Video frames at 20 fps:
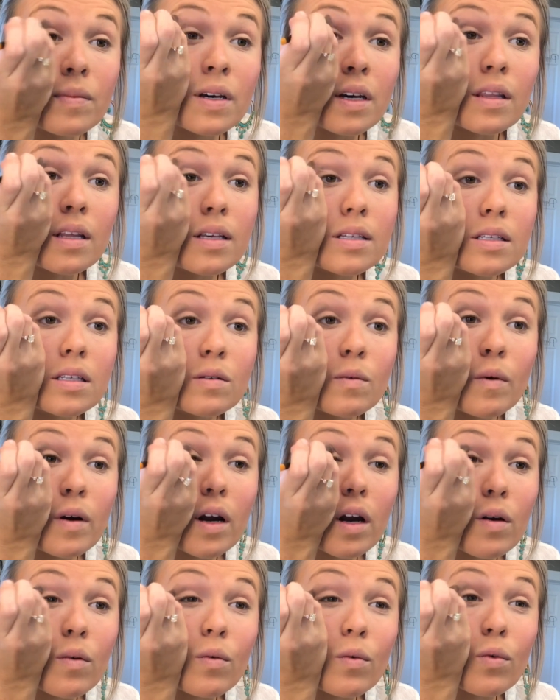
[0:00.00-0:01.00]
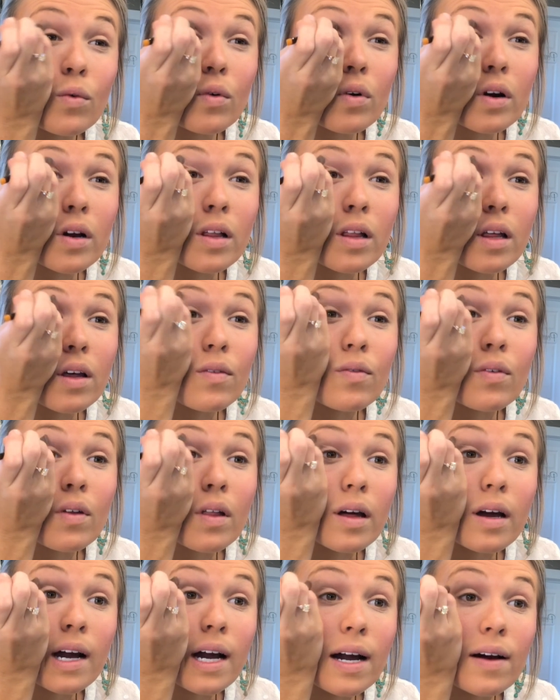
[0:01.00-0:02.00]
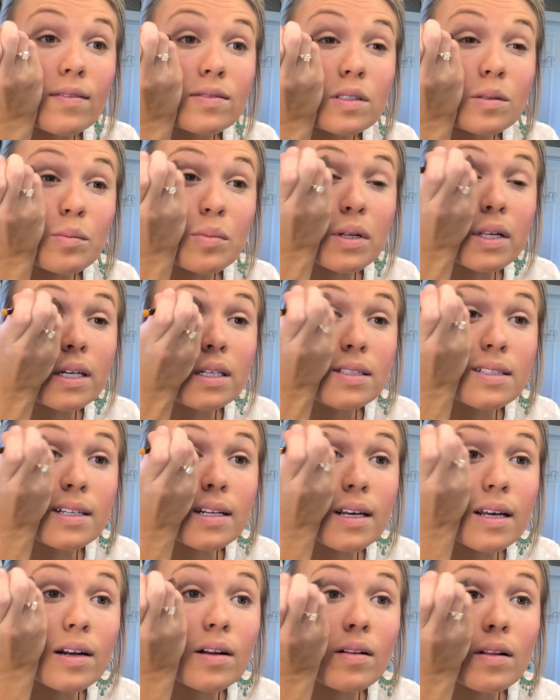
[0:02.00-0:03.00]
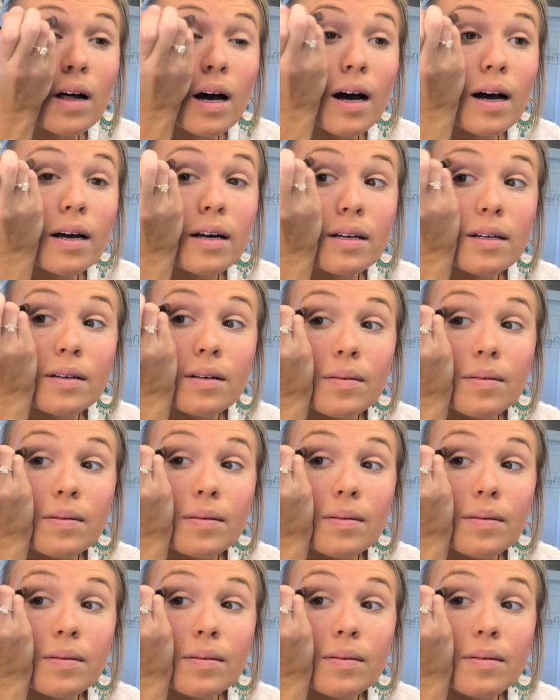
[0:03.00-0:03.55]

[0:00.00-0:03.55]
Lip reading: And this is where I really feel like I have to blend it in a lot.